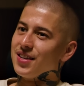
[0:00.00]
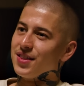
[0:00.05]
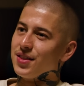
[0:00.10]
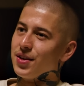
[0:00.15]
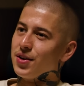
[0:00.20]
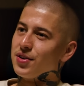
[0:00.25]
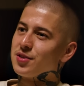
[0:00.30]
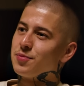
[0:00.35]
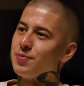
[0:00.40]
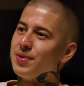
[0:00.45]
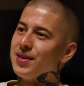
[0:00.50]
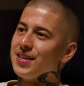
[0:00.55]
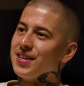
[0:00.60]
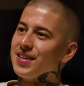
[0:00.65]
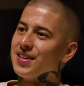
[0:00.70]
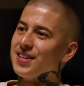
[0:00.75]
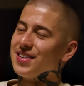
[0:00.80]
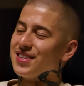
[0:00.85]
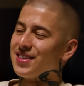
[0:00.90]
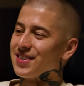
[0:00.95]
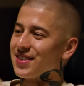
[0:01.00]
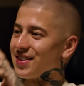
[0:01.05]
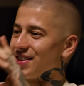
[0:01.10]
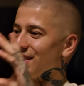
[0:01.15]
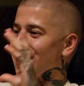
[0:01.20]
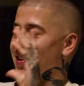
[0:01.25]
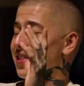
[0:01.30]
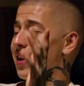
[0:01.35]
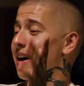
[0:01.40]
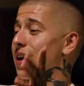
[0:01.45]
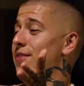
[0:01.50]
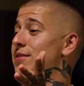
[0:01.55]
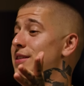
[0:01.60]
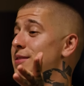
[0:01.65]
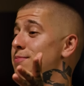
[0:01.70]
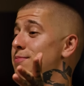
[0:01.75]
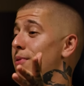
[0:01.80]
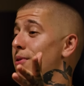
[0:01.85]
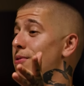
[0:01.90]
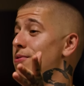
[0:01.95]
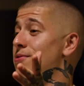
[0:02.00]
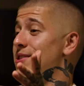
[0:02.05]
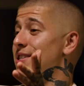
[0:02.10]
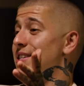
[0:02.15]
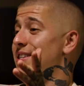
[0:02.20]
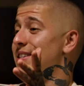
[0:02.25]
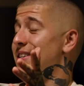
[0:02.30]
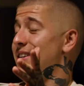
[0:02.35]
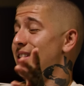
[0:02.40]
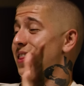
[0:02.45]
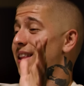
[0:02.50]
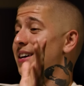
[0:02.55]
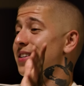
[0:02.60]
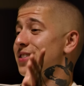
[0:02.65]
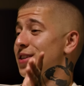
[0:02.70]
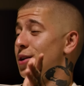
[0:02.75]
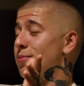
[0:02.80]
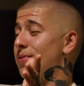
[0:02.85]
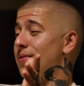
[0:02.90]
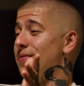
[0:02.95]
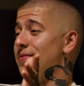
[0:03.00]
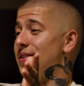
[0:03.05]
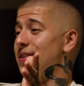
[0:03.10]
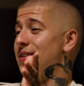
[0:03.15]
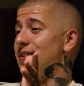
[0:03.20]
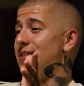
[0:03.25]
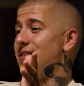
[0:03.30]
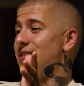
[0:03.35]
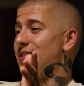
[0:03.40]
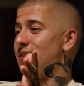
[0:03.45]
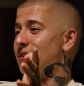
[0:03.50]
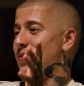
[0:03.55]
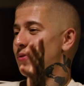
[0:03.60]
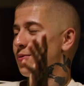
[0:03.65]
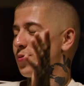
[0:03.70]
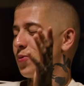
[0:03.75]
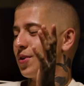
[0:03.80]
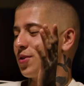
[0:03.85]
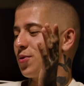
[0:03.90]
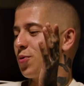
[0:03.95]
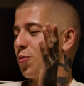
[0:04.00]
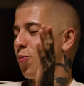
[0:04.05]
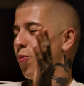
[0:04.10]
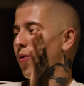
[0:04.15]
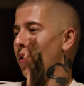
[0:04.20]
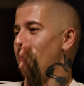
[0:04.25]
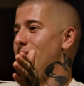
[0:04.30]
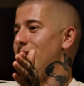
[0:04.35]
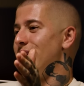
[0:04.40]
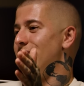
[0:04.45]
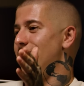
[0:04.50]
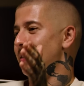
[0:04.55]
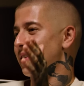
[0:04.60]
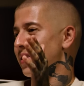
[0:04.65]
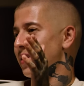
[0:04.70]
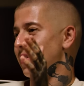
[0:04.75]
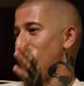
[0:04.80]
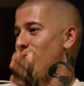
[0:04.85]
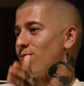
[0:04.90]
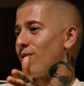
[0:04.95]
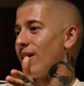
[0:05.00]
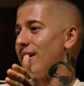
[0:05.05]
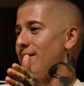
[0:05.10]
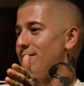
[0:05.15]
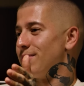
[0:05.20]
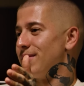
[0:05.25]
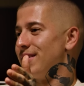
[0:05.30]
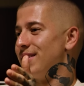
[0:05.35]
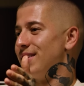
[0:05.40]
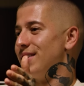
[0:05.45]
There's been a lot of explosion the last couple of years with women in rap.